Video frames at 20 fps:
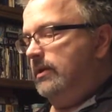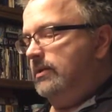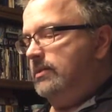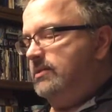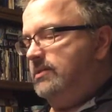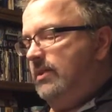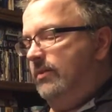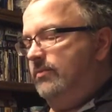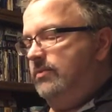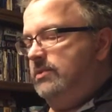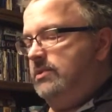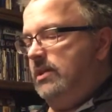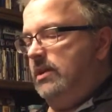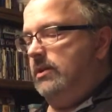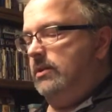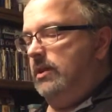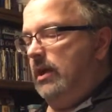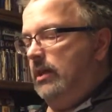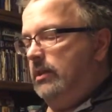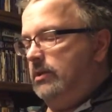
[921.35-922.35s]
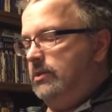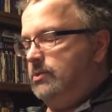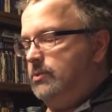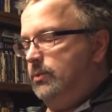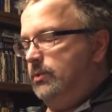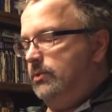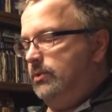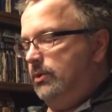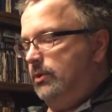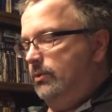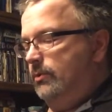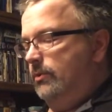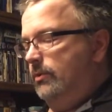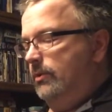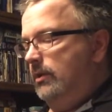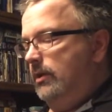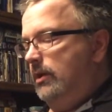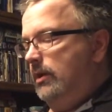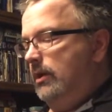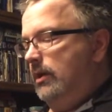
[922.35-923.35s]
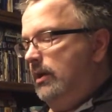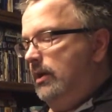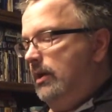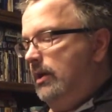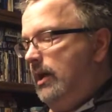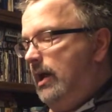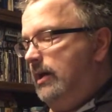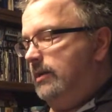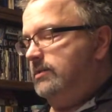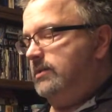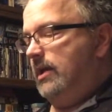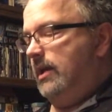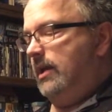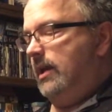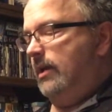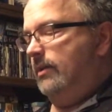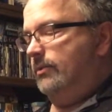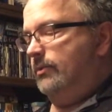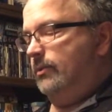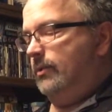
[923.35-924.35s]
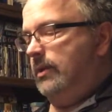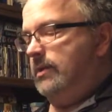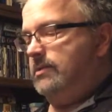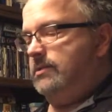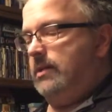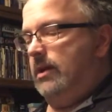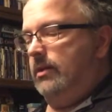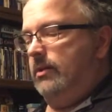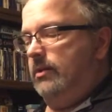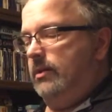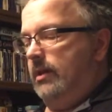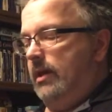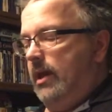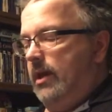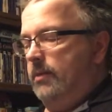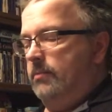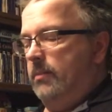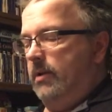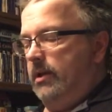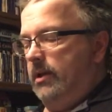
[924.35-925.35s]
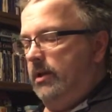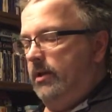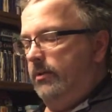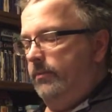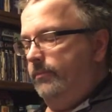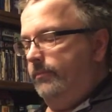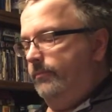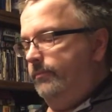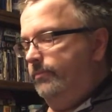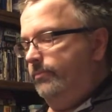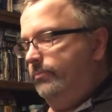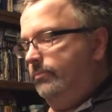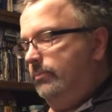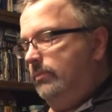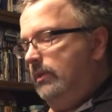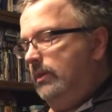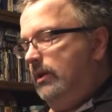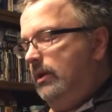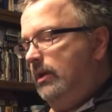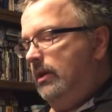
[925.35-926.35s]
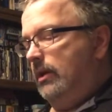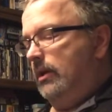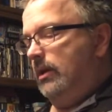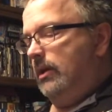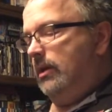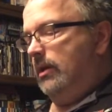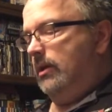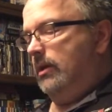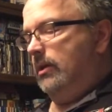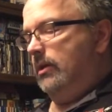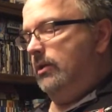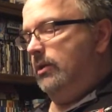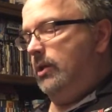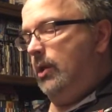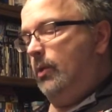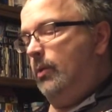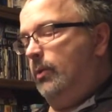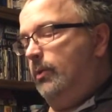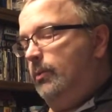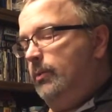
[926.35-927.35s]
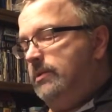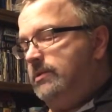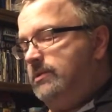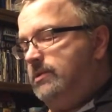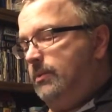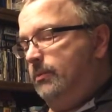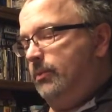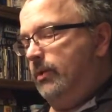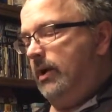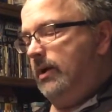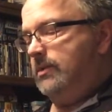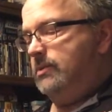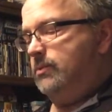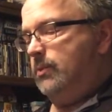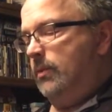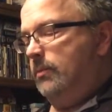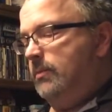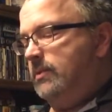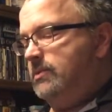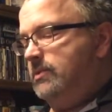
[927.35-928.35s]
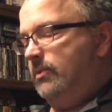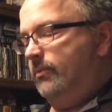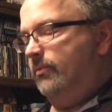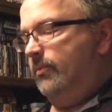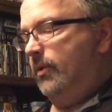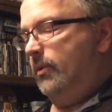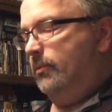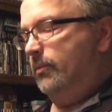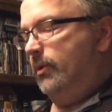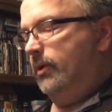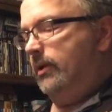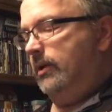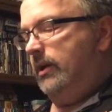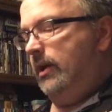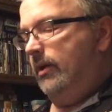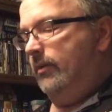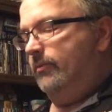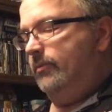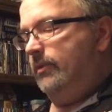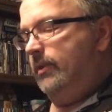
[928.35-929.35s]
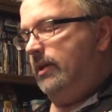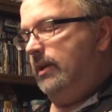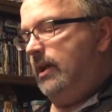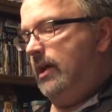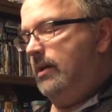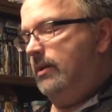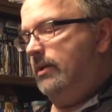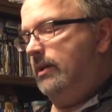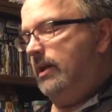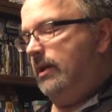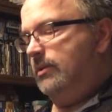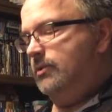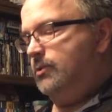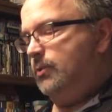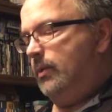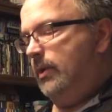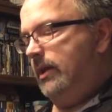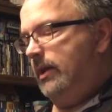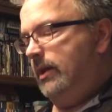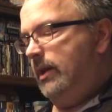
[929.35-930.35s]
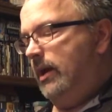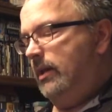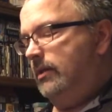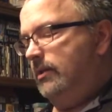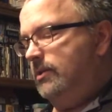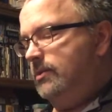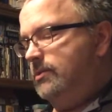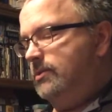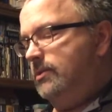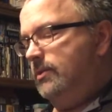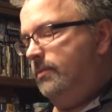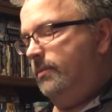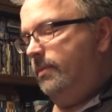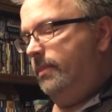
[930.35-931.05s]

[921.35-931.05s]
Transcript: $17 will do. I'll take out the rest out of the egg money. No one was surprised when Mr. Philbrook carefully counted out $20.